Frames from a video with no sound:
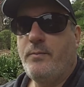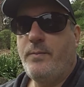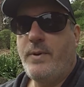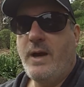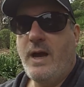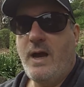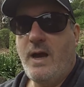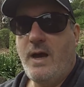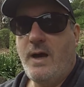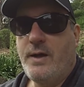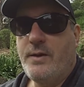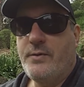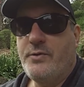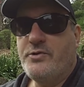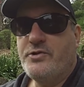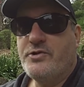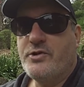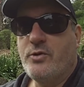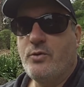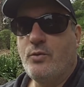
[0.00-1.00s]

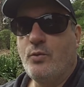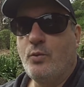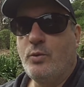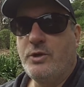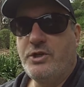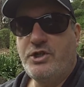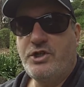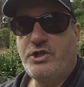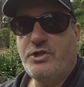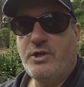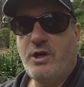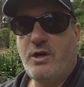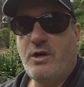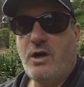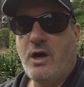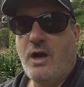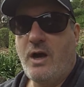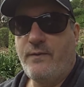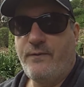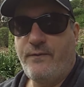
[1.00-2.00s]
paths which
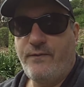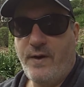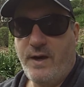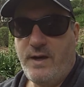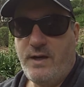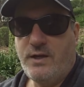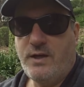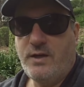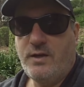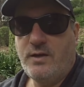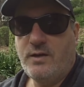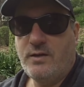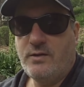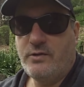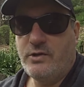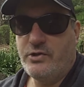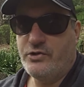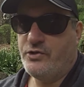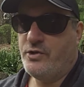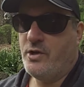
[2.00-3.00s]
are fake.
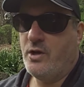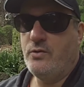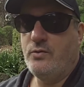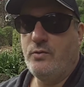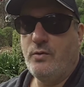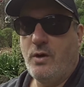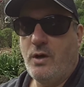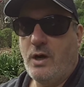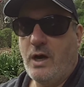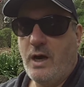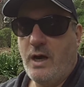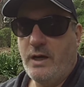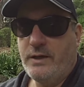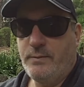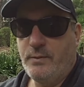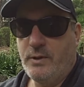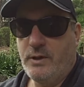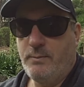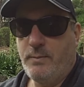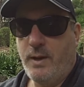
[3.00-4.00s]
There's no
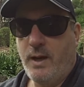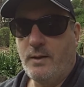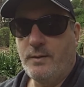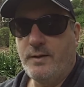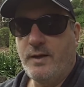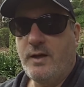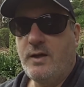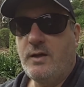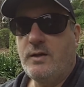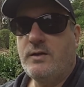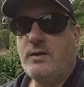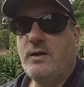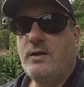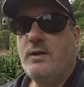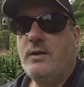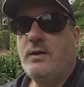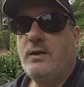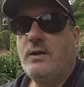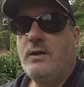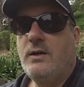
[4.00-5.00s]
argument about that.
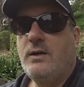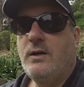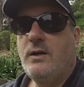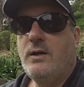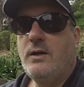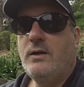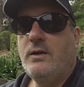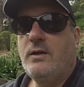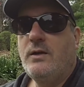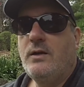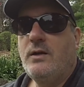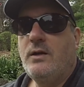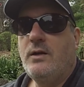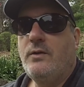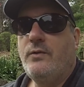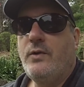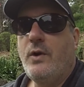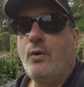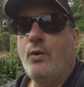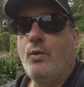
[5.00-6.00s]

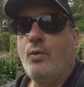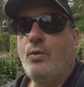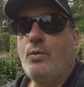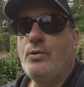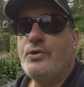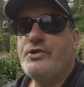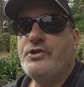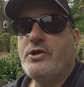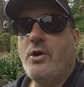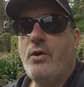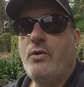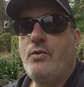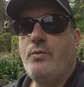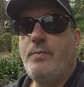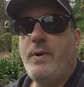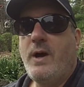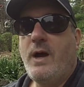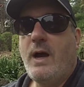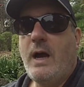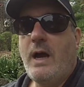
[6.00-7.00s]
There are also
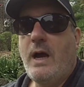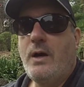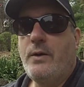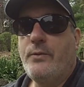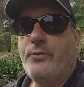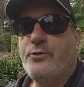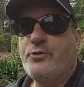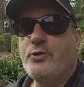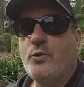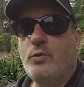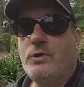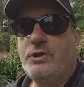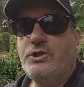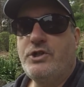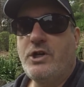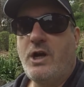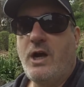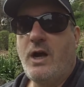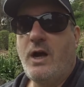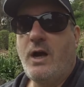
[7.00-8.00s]
paths
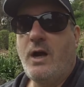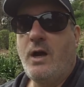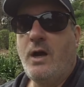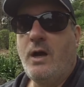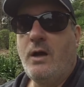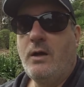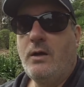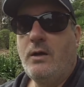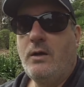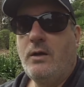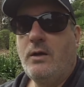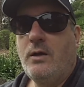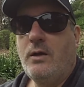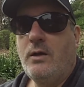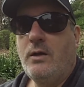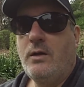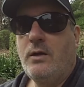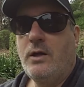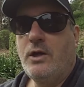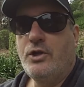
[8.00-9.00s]
which are
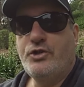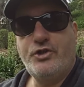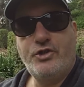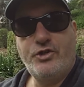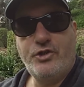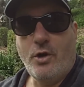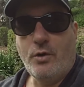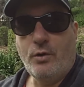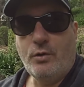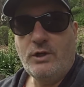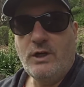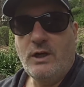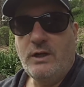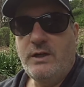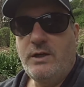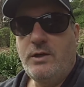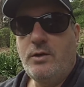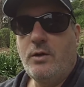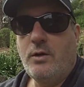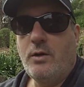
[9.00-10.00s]

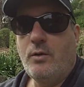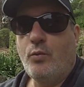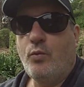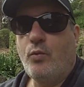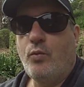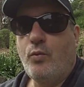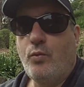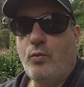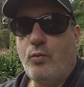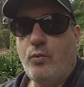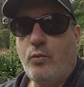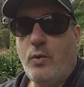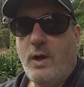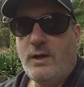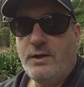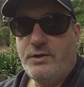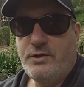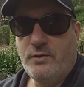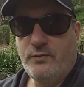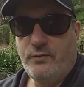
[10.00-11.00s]
historically
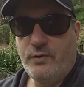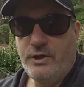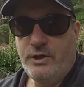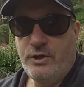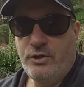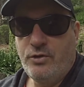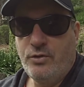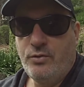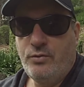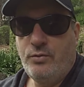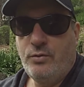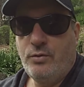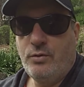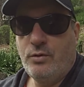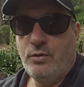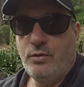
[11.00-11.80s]
relatively new,